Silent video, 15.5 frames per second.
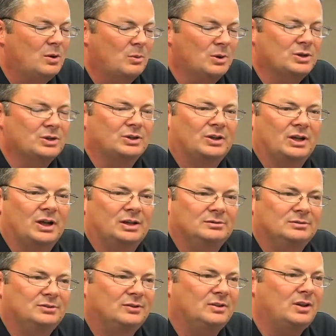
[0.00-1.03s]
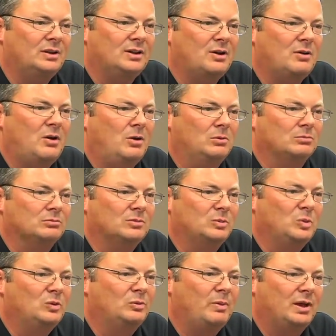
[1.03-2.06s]
When you're done, just tell it to go home
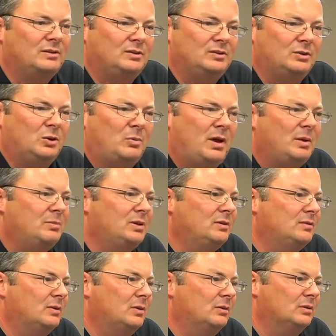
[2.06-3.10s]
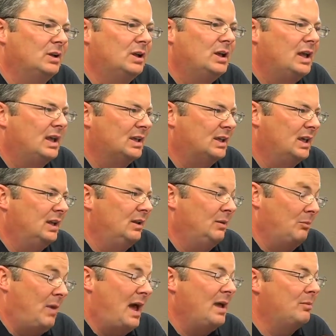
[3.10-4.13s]
and moves it back to your home IP phone.
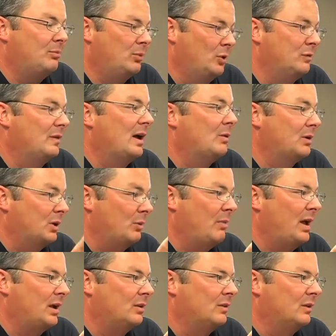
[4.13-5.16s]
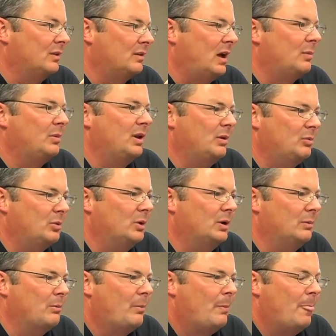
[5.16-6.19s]
And my profile would come back on the top at that
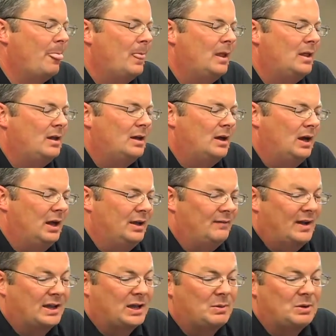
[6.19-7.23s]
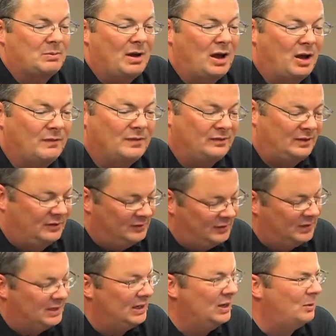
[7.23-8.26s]
point. If I come into my office and I
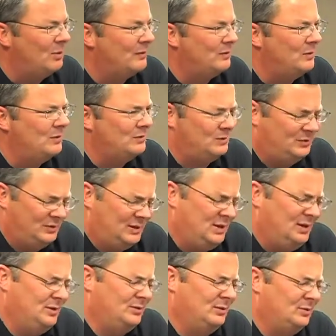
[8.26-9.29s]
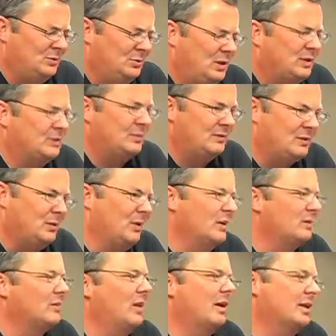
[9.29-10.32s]
see Kenny on my phone, I say, what's Kenny still doing logged on my phone? I
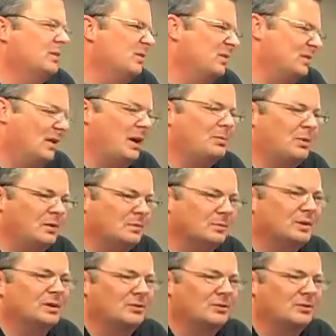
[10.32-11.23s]
just log in over the top of him.